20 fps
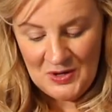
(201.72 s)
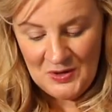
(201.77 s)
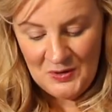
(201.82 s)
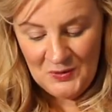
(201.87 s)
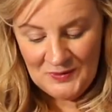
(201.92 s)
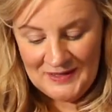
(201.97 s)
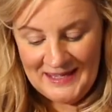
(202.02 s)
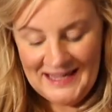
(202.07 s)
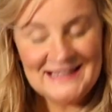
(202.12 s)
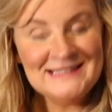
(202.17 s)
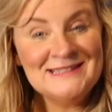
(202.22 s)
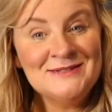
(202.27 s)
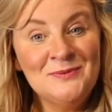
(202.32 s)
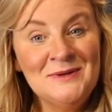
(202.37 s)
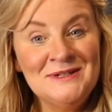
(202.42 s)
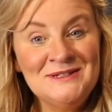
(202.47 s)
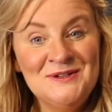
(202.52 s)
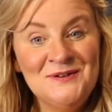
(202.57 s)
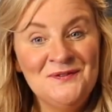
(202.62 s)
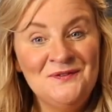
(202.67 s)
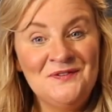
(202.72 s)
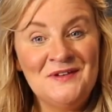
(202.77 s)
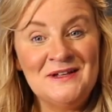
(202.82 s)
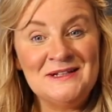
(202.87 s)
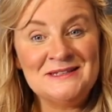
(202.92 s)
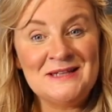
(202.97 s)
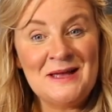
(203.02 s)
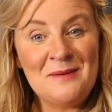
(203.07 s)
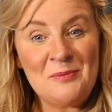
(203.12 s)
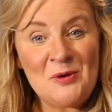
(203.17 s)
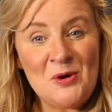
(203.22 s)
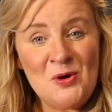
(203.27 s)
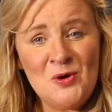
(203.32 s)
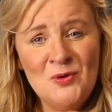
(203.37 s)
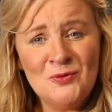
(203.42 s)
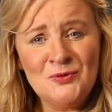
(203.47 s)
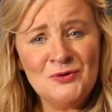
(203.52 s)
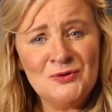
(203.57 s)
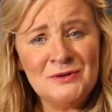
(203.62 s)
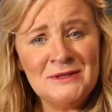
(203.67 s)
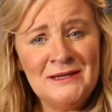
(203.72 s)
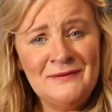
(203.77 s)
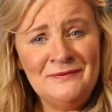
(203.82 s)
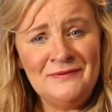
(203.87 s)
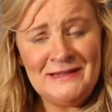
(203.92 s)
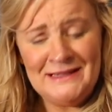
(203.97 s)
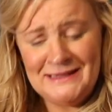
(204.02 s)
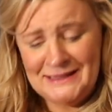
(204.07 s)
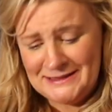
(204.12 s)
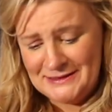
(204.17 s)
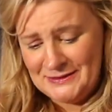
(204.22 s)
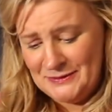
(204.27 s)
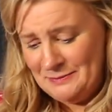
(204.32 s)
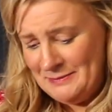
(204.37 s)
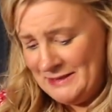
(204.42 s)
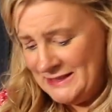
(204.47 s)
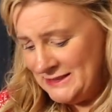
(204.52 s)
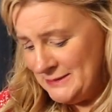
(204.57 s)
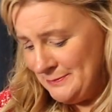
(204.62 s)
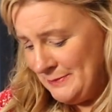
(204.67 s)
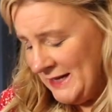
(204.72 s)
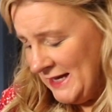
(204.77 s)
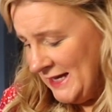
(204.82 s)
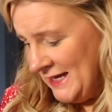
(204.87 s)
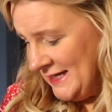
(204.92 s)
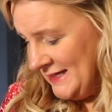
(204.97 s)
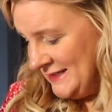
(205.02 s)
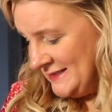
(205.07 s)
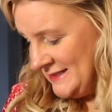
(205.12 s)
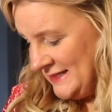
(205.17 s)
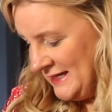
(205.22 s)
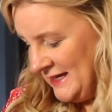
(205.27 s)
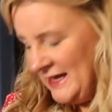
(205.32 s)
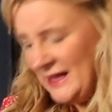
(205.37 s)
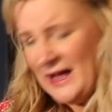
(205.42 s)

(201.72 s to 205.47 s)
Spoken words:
Okay, so once you've filled up all your lovely little mince pies,